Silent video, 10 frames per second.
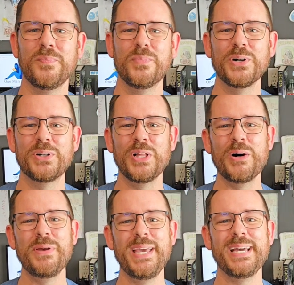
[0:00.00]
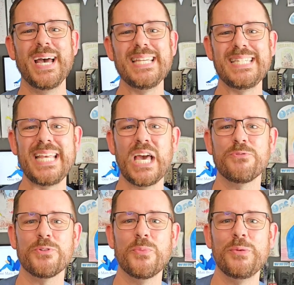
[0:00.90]
Book Club. Hey guys, Dan
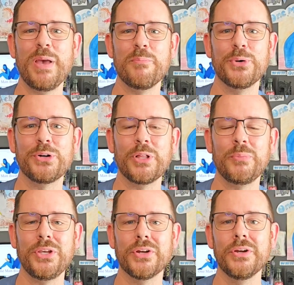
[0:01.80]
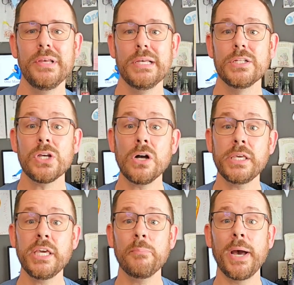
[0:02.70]
from One Man Book Club here,
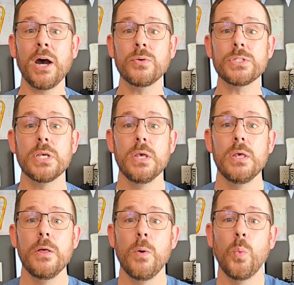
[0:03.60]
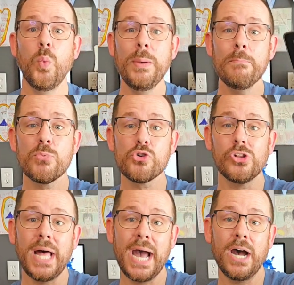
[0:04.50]
talking about
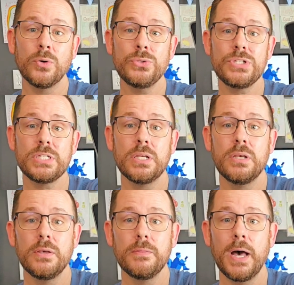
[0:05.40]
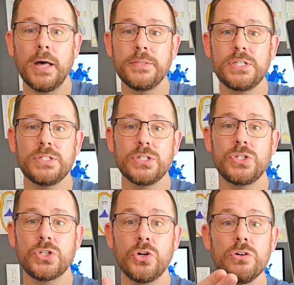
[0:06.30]
Whimbrel House. Uh, this is
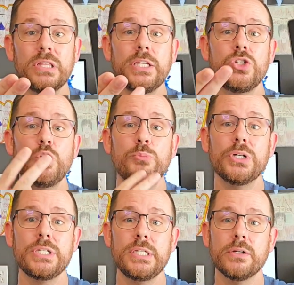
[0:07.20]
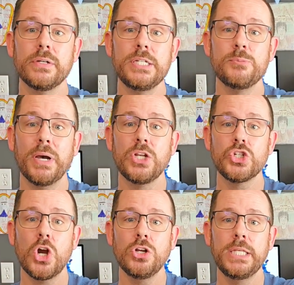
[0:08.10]
a currently two book series by
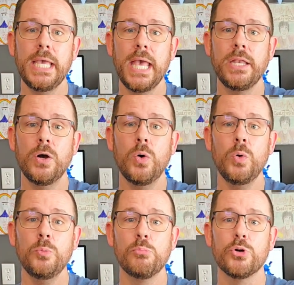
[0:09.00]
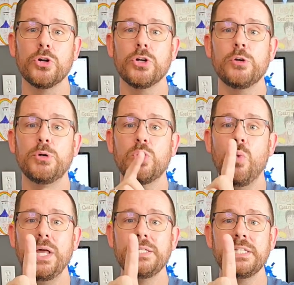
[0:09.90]
Charlie N. Holmberg. Book
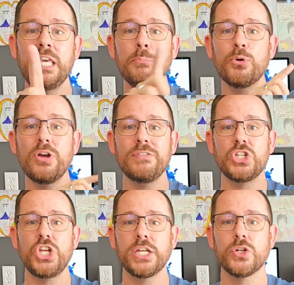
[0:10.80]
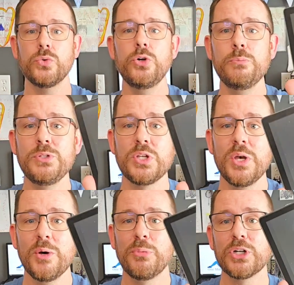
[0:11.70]
one is Keeper of Enchanted Rooms.
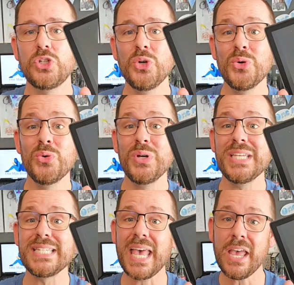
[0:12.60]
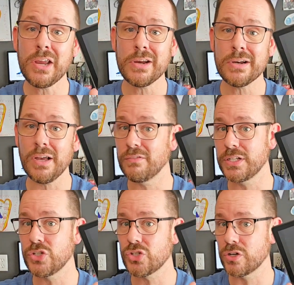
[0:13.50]
Book two is Heir of
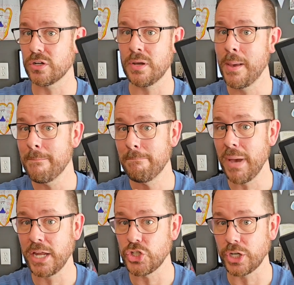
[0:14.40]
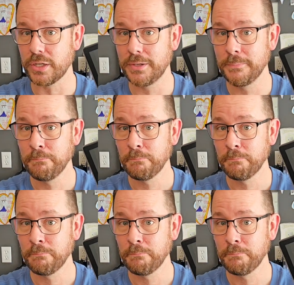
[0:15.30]
Uncertain Magic.